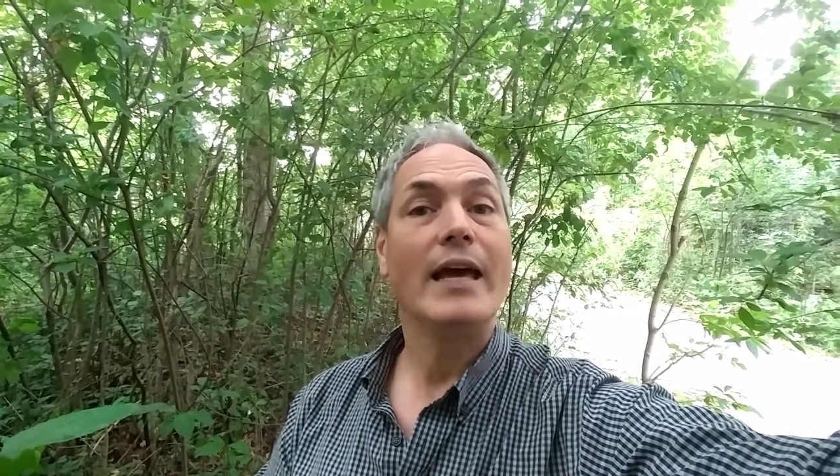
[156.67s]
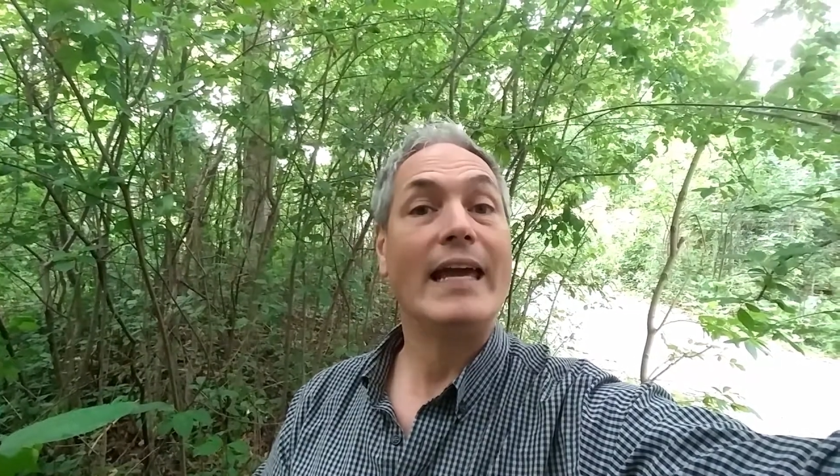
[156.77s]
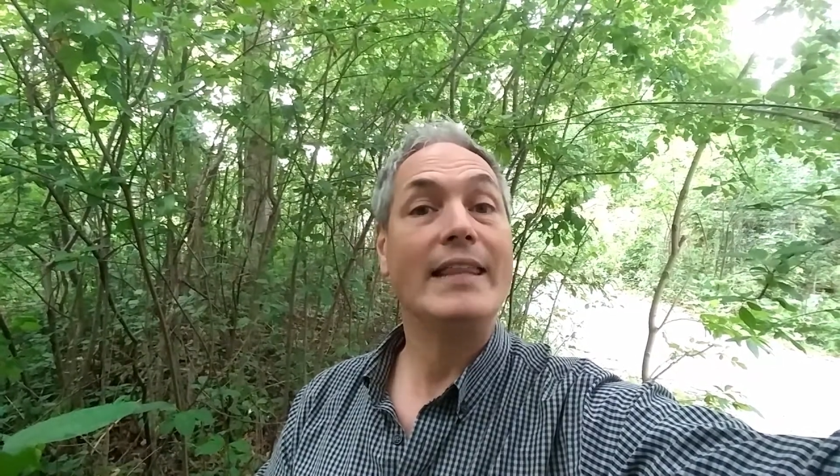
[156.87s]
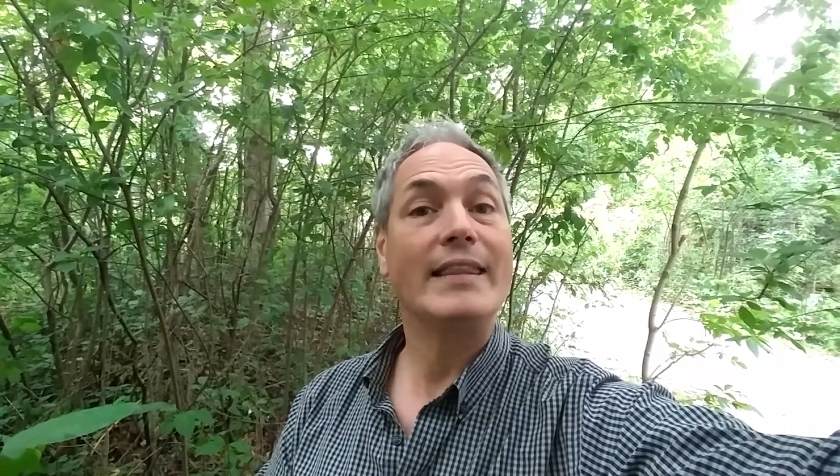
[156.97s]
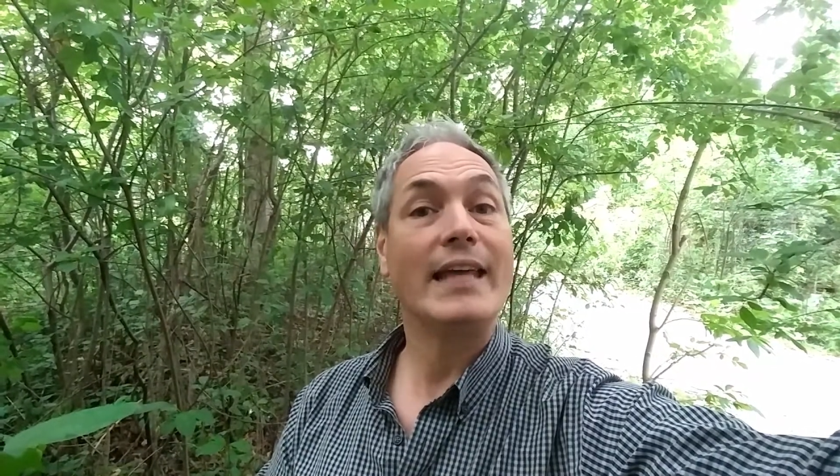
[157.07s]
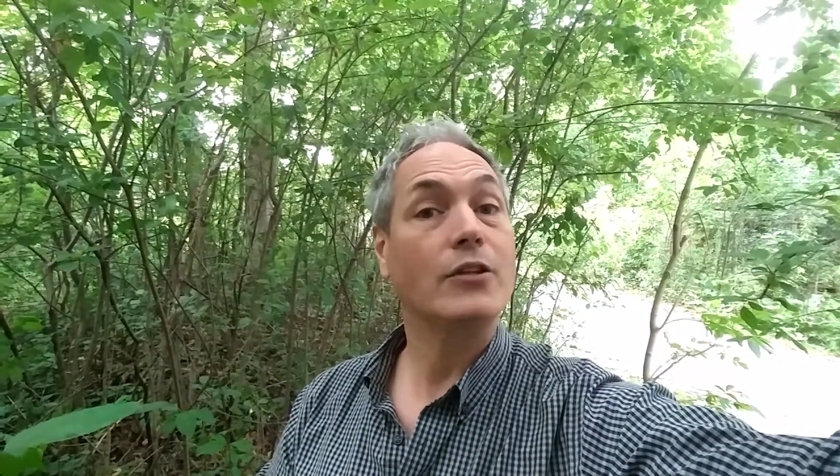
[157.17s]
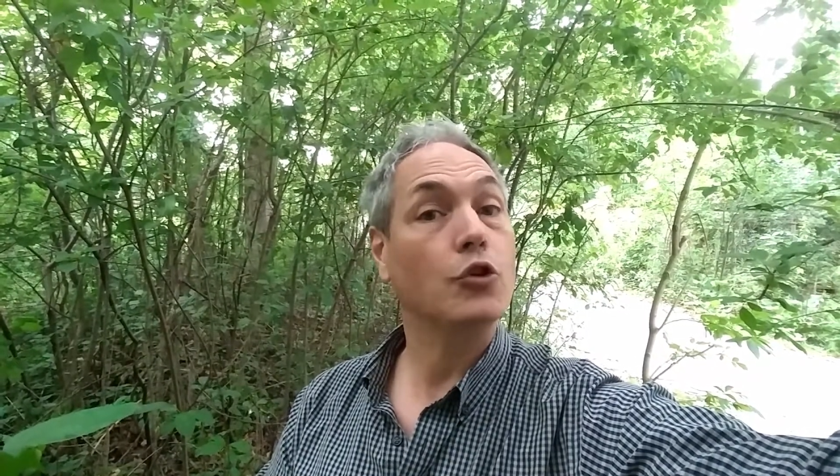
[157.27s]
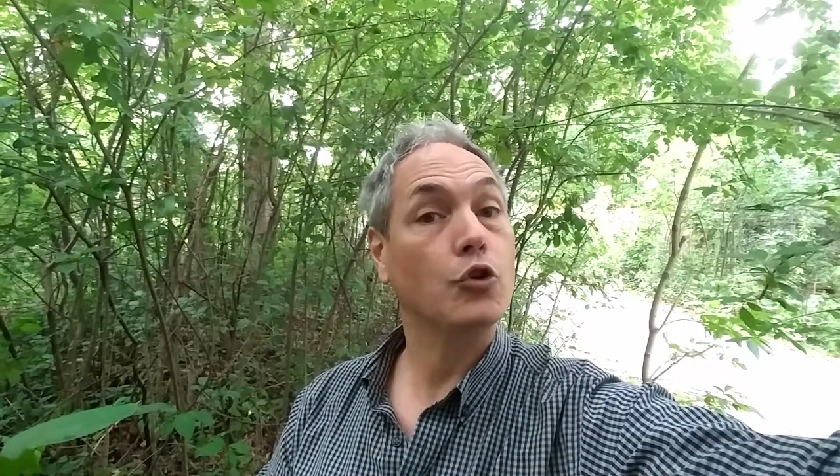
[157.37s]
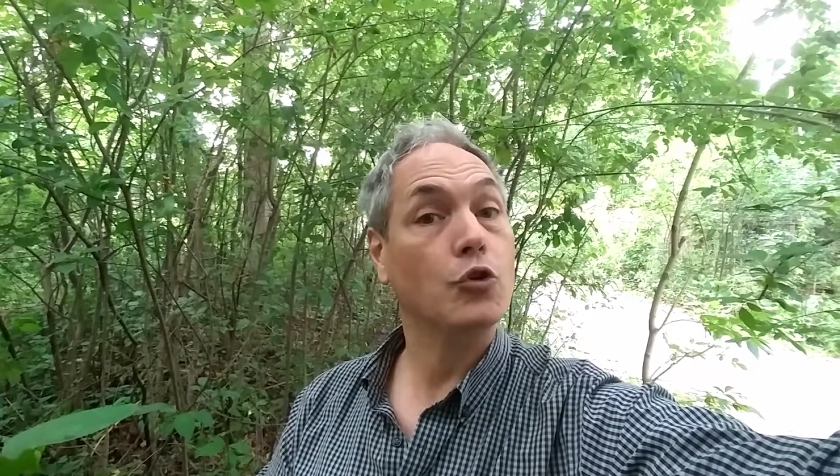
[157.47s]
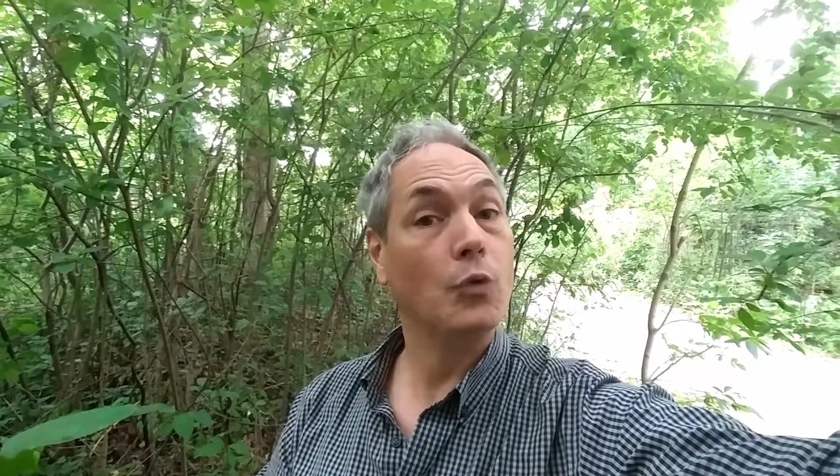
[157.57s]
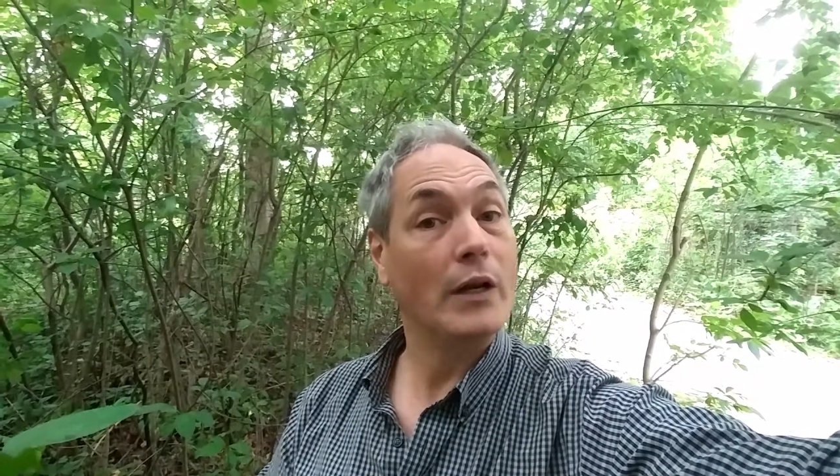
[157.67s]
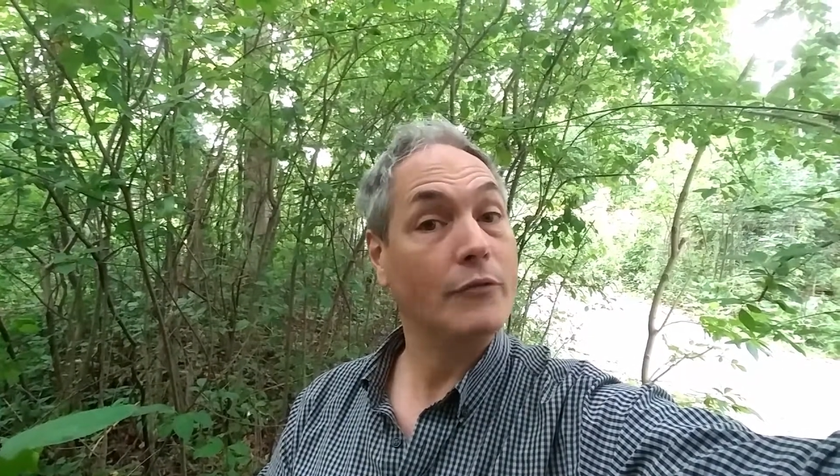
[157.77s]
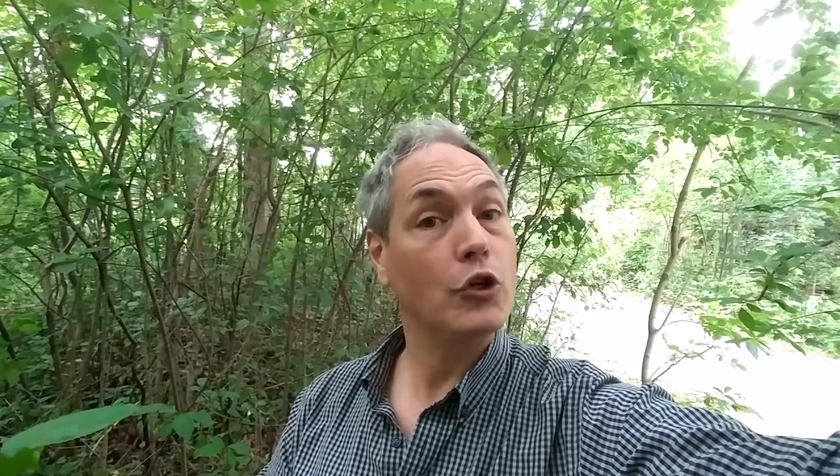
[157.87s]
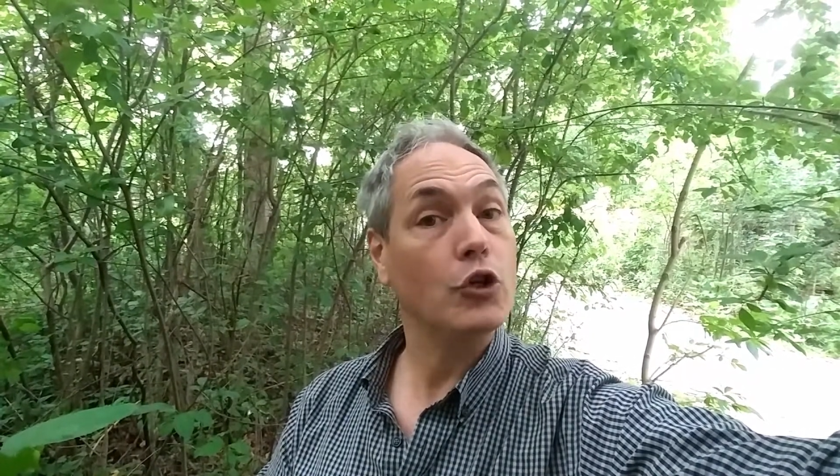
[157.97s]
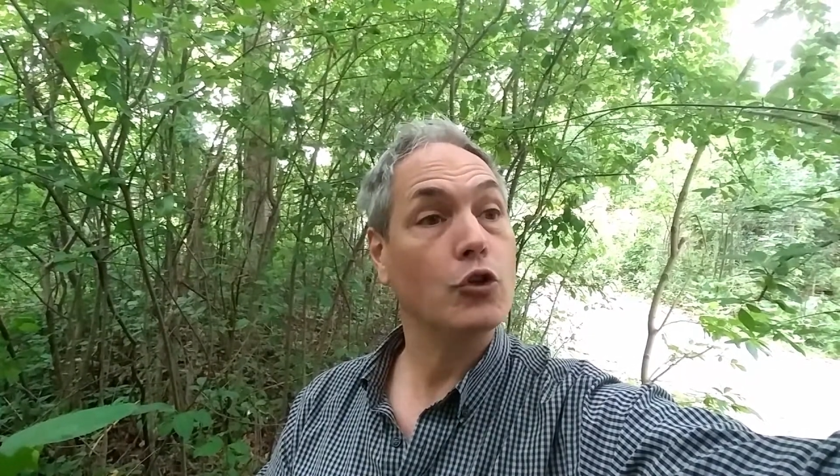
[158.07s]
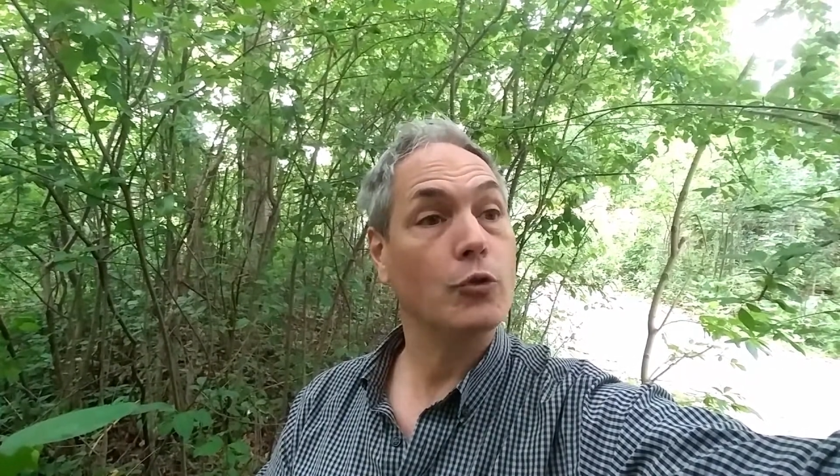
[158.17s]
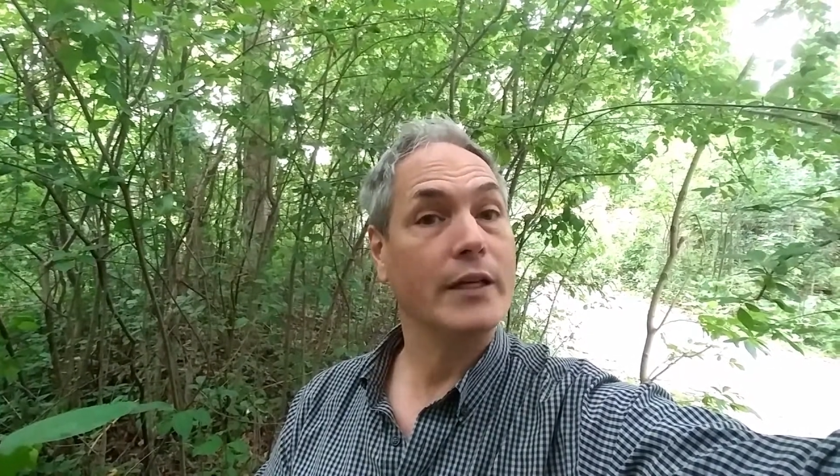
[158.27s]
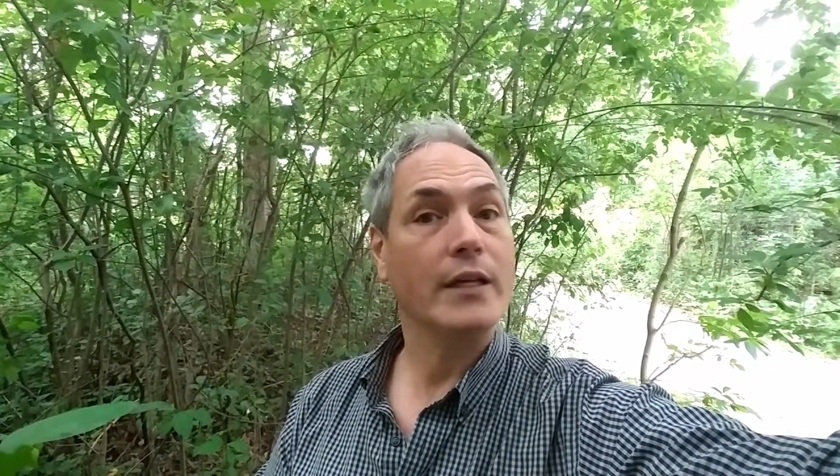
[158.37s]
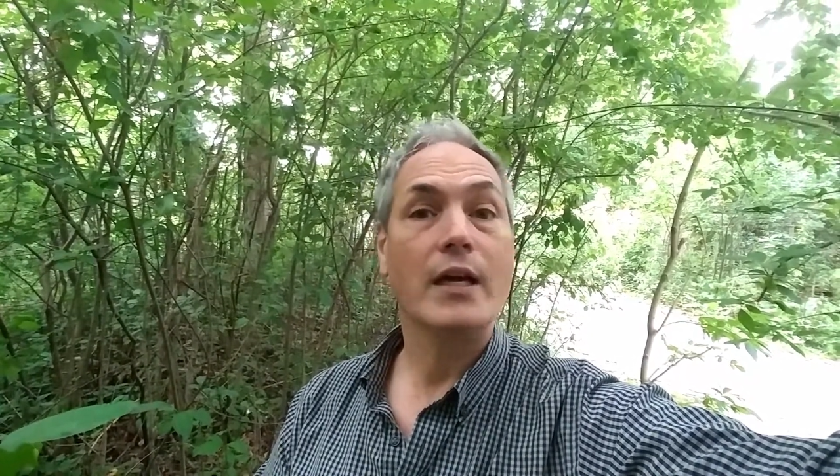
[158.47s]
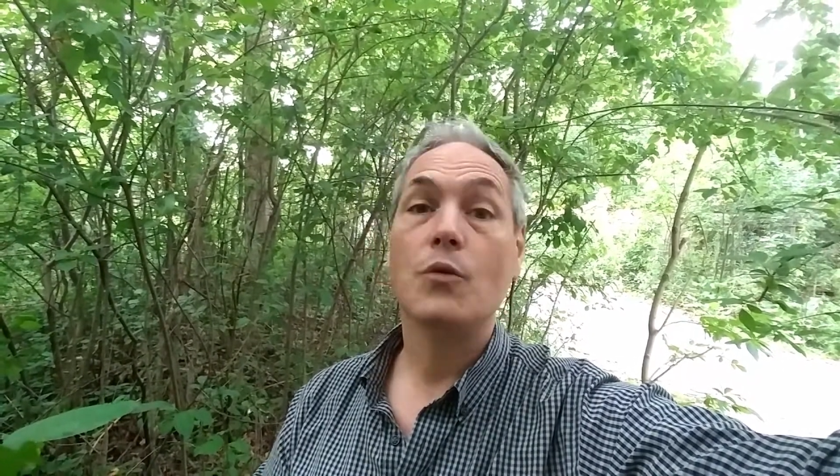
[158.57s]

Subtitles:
and that whatever you're doing